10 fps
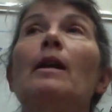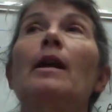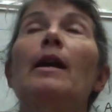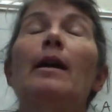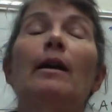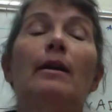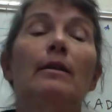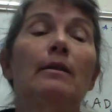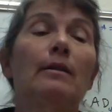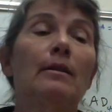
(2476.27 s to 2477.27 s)

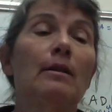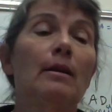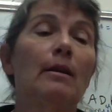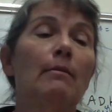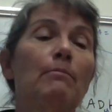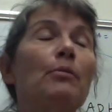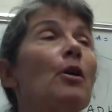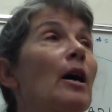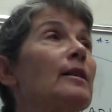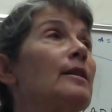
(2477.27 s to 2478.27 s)
and uh,
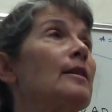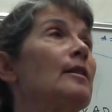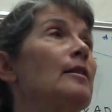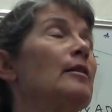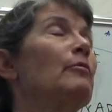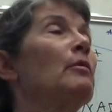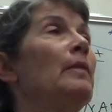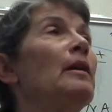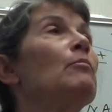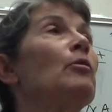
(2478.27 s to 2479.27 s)
processes that would
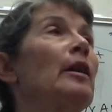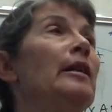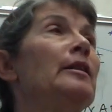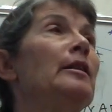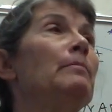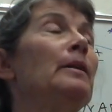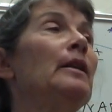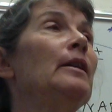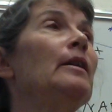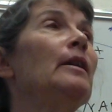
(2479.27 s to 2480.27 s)
make more
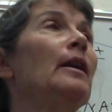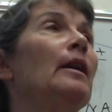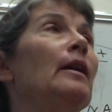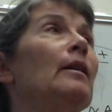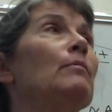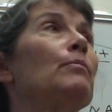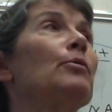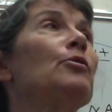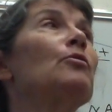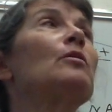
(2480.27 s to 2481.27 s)
ATP and
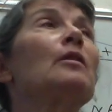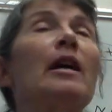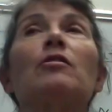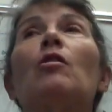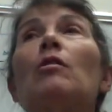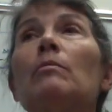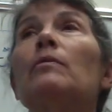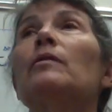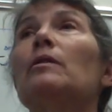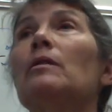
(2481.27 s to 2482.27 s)
produce less
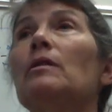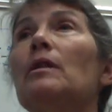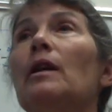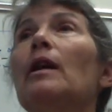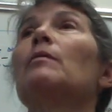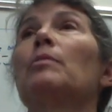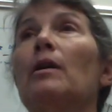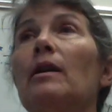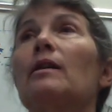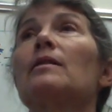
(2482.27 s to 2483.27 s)
harmful end
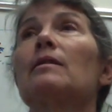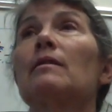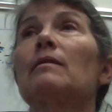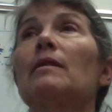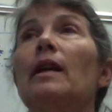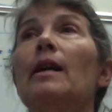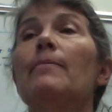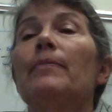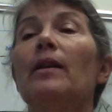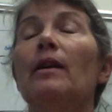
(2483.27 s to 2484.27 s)
products. Okay,
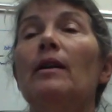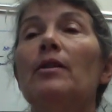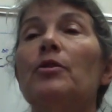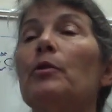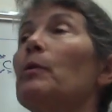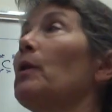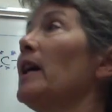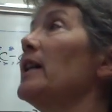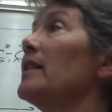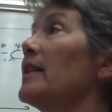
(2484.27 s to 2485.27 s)
so we're
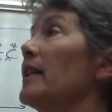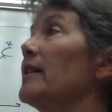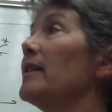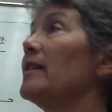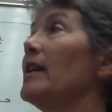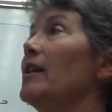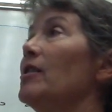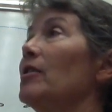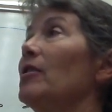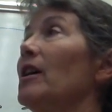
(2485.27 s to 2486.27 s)
kind of setting the stage
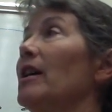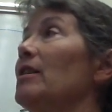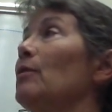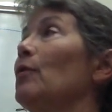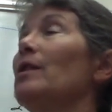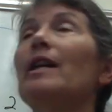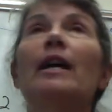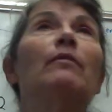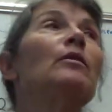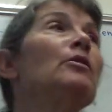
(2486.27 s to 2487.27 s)
here, you guys, for the
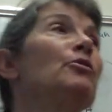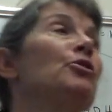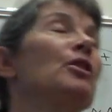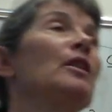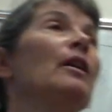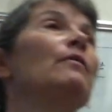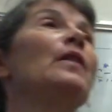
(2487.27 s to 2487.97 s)
evolution of